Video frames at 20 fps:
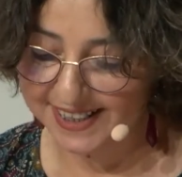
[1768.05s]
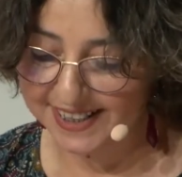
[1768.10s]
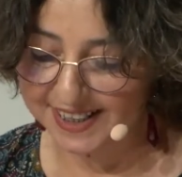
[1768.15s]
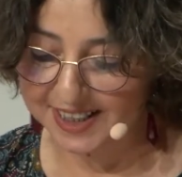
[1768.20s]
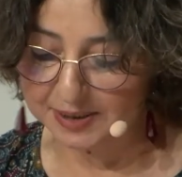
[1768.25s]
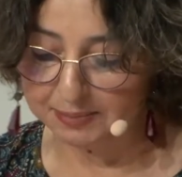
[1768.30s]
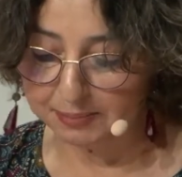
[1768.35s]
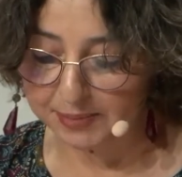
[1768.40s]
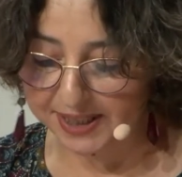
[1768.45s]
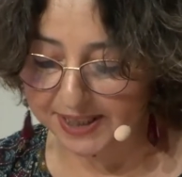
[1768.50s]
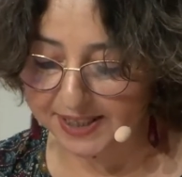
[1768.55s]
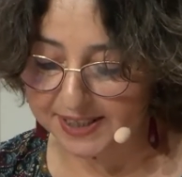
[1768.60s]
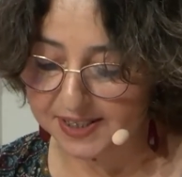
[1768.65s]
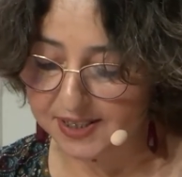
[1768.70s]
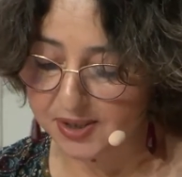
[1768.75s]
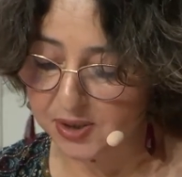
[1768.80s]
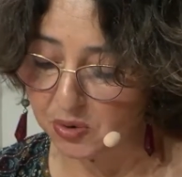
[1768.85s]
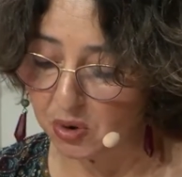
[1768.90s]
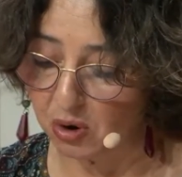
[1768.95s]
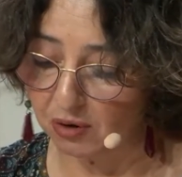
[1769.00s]
It means
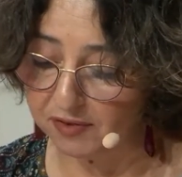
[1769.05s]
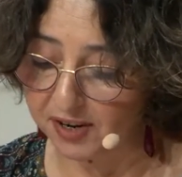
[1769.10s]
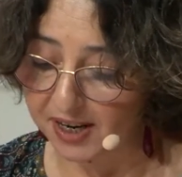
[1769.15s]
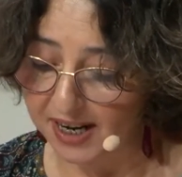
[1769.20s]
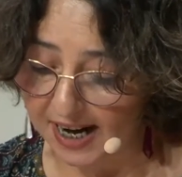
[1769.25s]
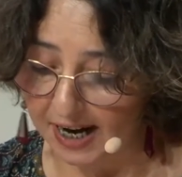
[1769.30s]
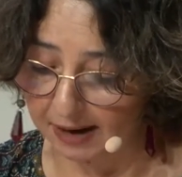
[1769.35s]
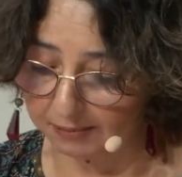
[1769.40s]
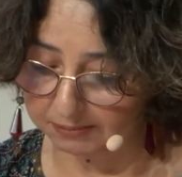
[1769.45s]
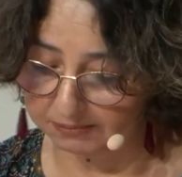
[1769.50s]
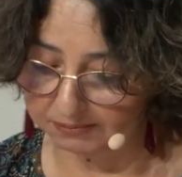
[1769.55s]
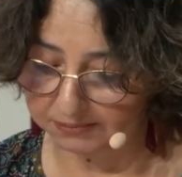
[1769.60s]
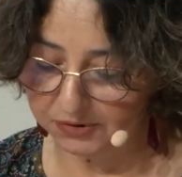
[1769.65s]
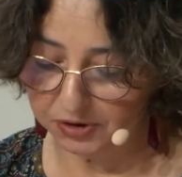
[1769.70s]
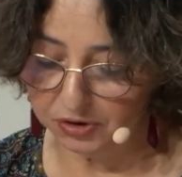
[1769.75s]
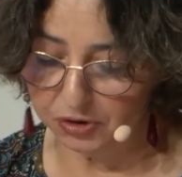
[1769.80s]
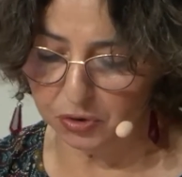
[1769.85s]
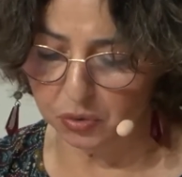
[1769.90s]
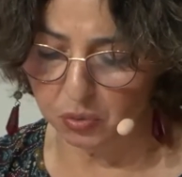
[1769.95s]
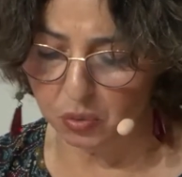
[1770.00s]
to overcome
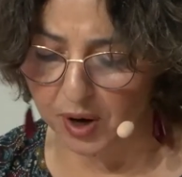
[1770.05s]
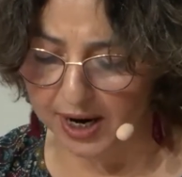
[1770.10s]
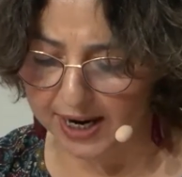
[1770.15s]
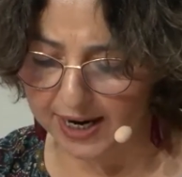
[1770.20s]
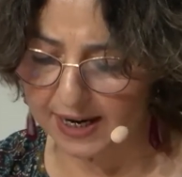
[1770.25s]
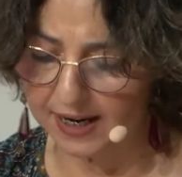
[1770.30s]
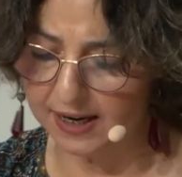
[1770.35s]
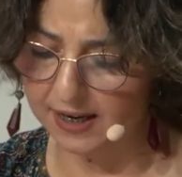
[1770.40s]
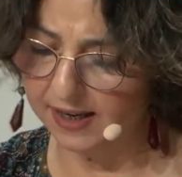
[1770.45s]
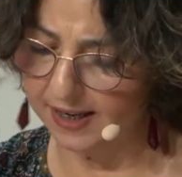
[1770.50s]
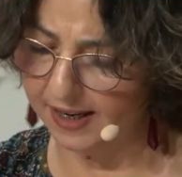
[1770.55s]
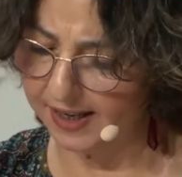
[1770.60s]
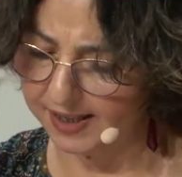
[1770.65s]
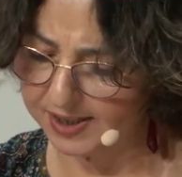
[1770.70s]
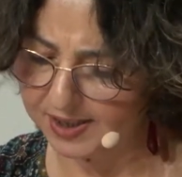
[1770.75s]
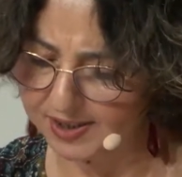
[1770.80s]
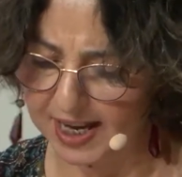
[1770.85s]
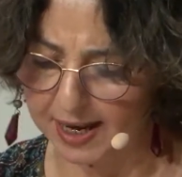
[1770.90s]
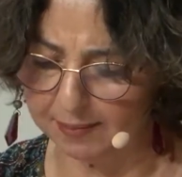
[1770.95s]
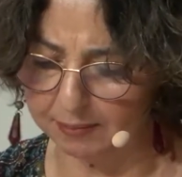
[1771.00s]
the
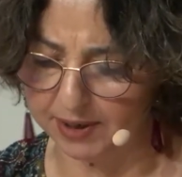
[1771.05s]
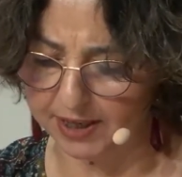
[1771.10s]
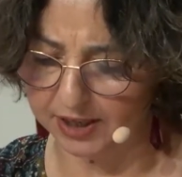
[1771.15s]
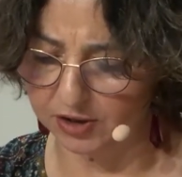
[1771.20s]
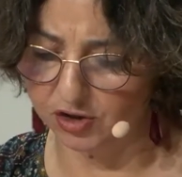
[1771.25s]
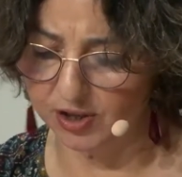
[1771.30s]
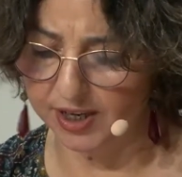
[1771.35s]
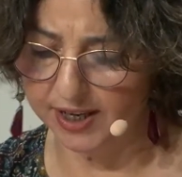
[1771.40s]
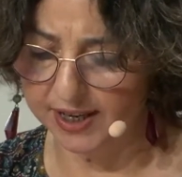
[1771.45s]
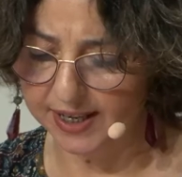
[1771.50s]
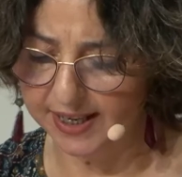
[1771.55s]
well-established